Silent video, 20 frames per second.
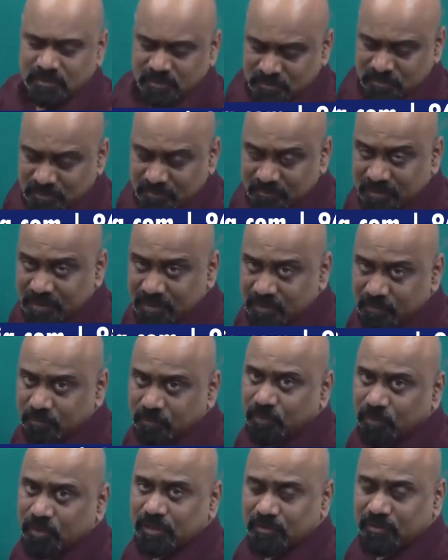is also a very
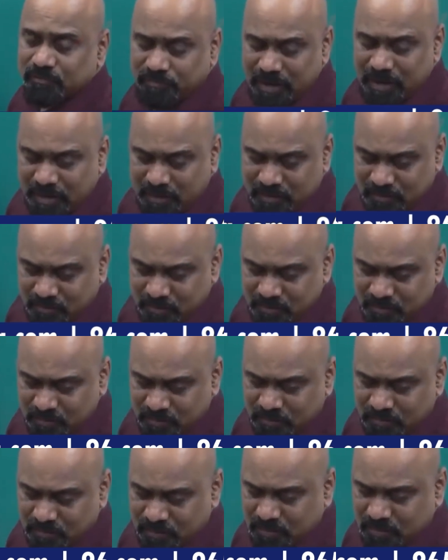important factor.
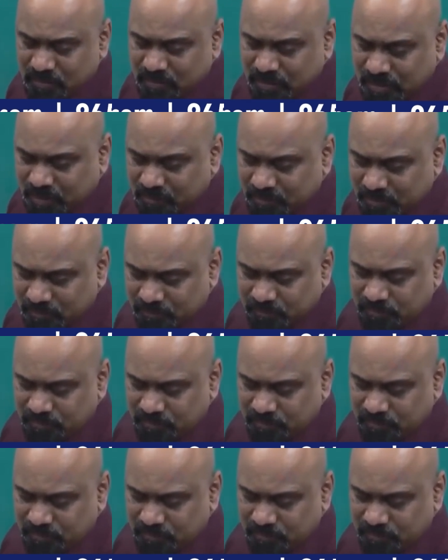Cavity